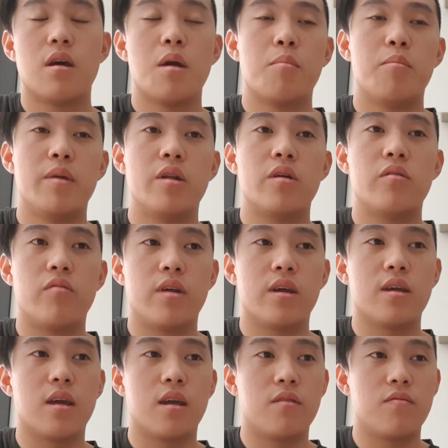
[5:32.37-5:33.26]
middle
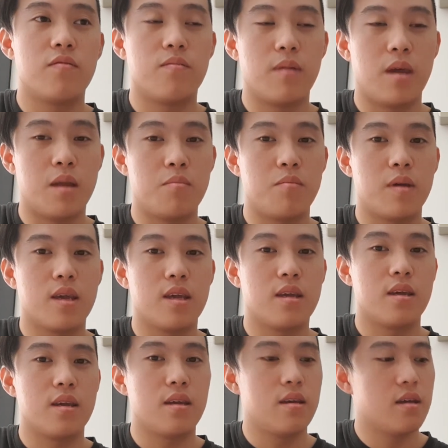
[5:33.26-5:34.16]
ring and
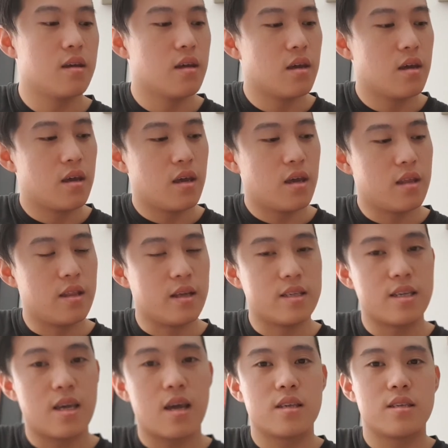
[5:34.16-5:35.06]
pinky in the
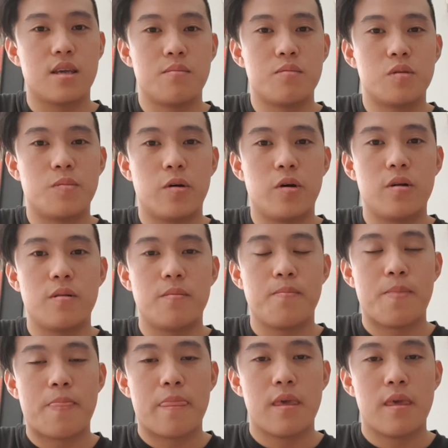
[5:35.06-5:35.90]
exact same spot,